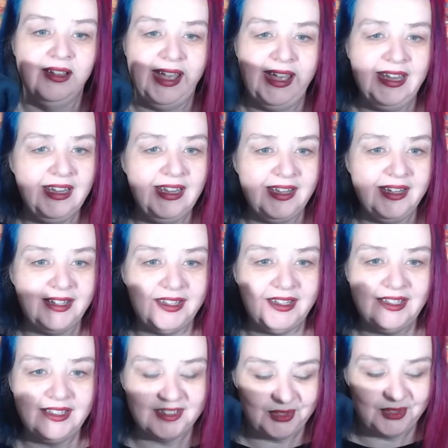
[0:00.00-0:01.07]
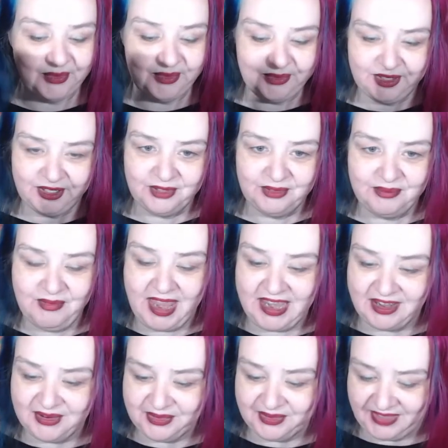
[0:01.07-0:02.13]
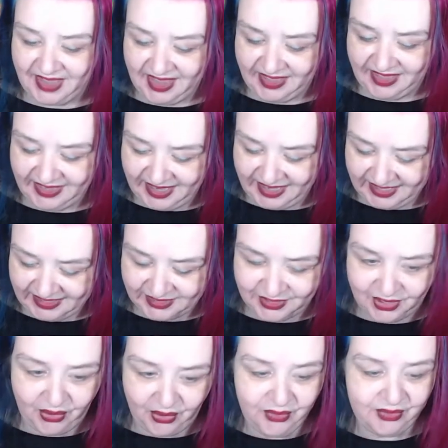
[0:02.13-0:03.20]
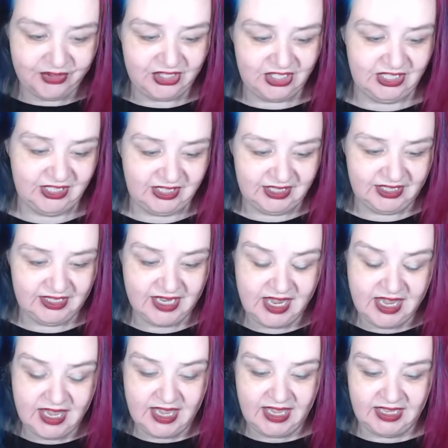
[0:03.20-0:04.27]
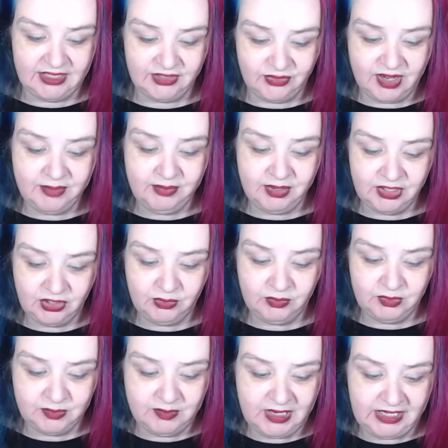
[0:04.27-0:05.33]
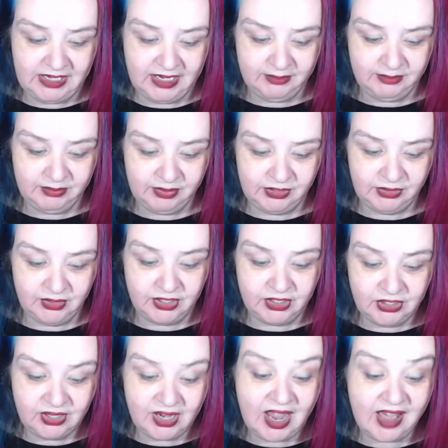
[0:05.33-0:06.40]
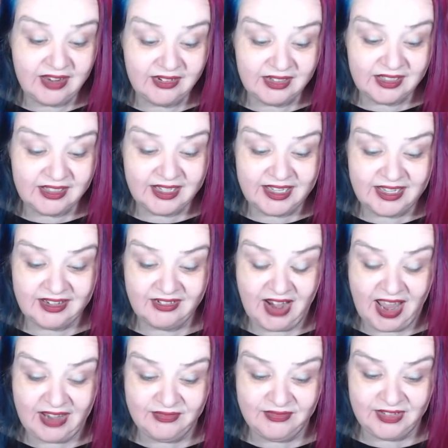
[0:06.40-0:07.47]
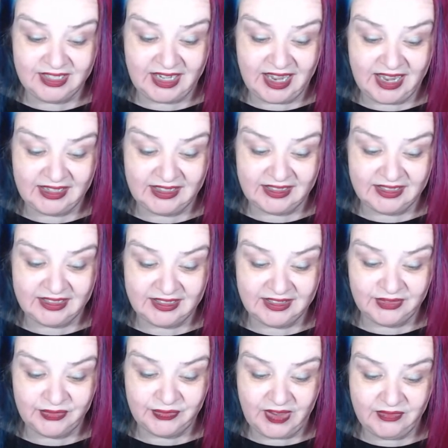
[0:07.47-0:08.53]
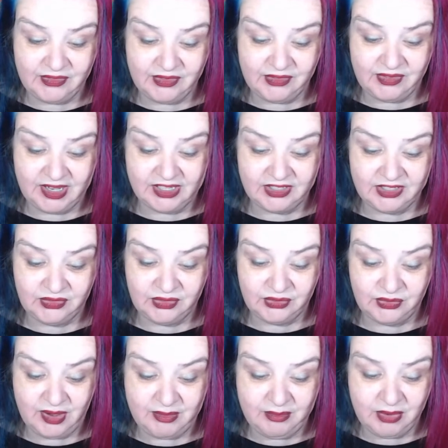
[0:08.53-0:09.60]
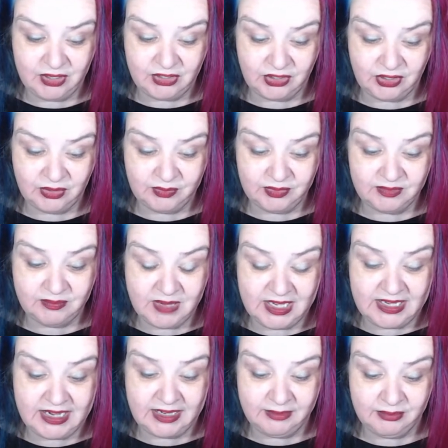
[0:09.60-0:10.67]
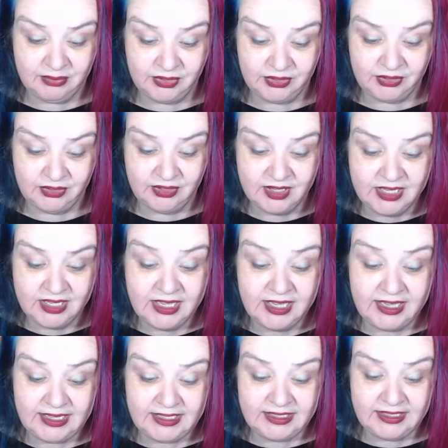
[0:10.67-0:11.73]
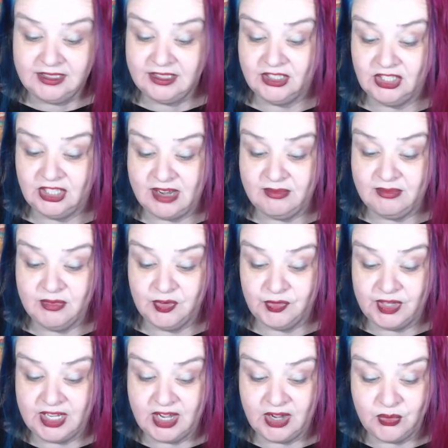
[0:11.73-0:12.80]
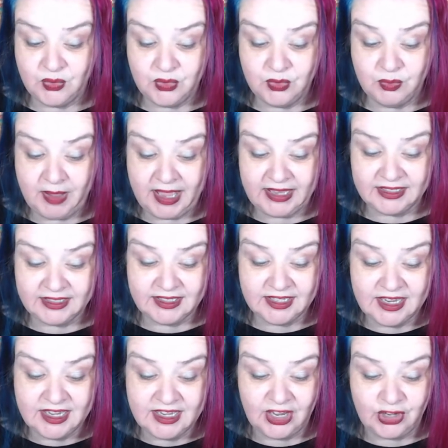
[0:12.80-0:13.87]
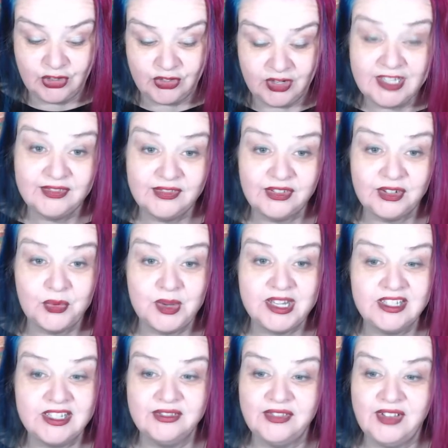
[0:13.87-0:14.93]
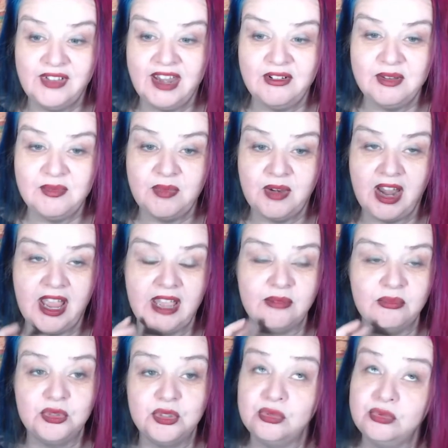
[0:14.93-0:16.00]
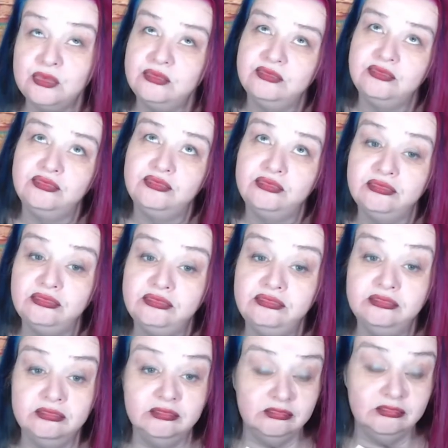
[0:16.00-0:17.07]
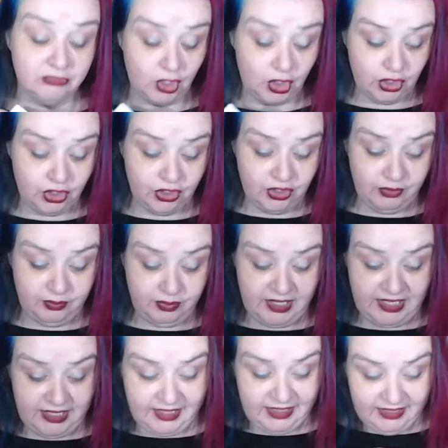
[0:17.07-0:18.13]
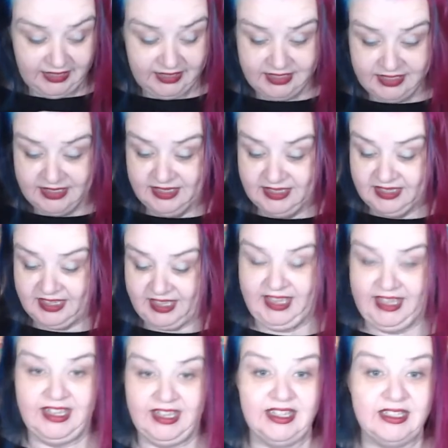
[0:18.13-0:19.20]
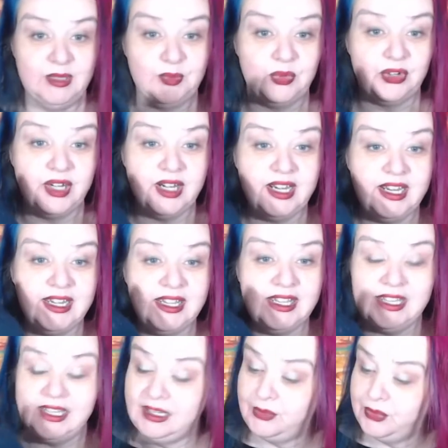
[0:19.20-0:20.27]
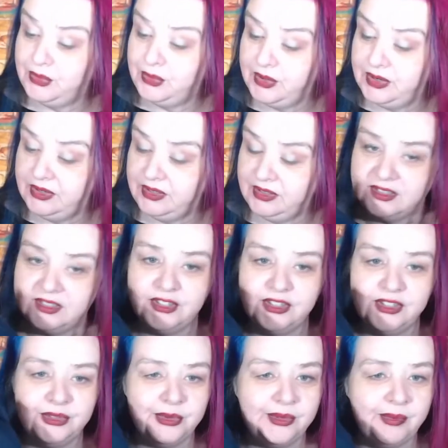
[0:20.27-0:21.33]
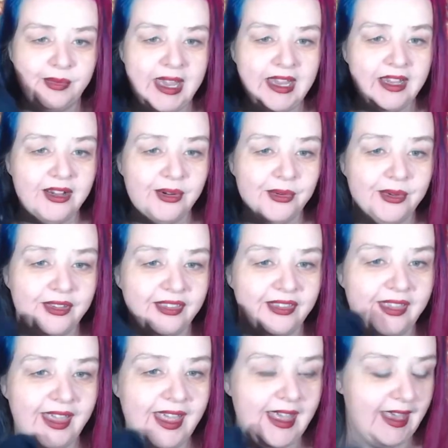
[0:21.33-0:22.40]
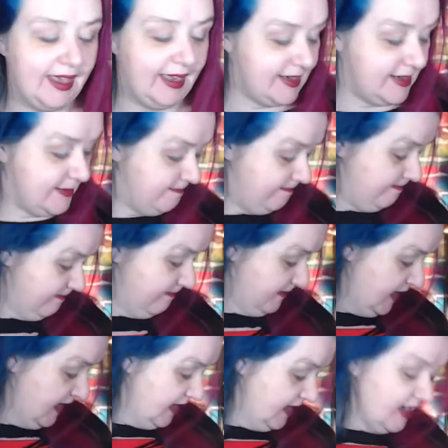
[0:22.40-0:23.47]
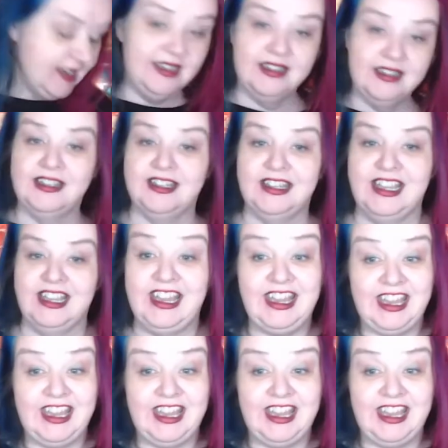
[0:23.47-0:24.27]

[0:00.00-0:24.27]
Any ideas what we could make with that? That is gorgeous. It's Rainbow Drops Midnight Blue, a new colour in our advent calendar, a favourite range of the Rainbow Drops Midnight Blue. Easy to shape merino wool bats, a dress for a winter fairy perhaps. Could be. It's pretty. What could we make with that? Hmm.